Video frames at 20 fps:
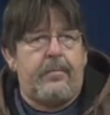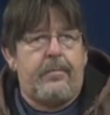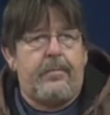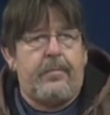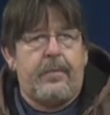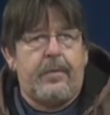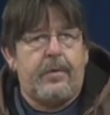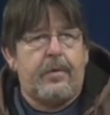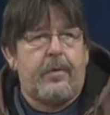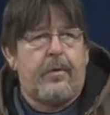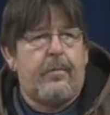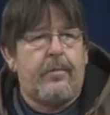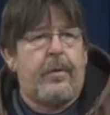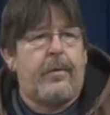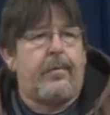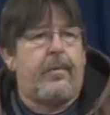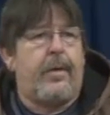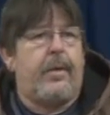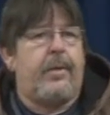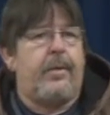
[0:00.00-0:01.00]
they're going to be
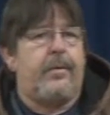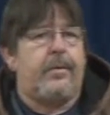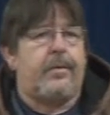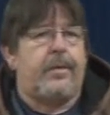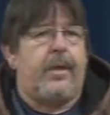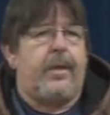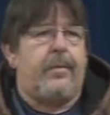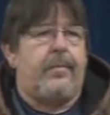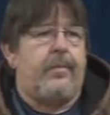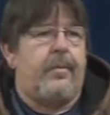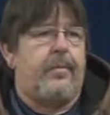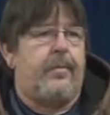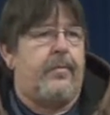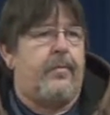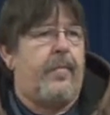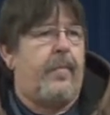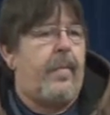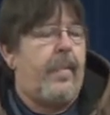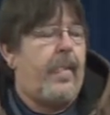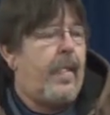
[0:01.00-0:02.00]
right on top of
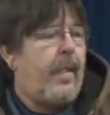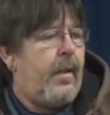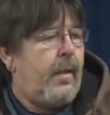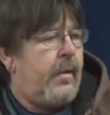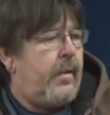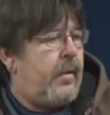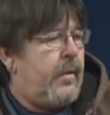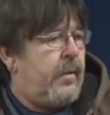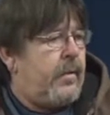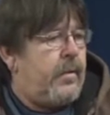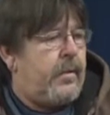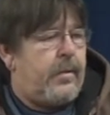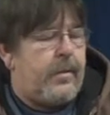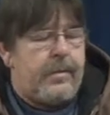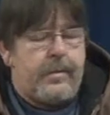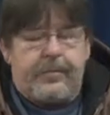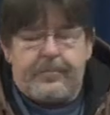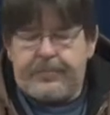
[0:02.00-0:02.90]
you know?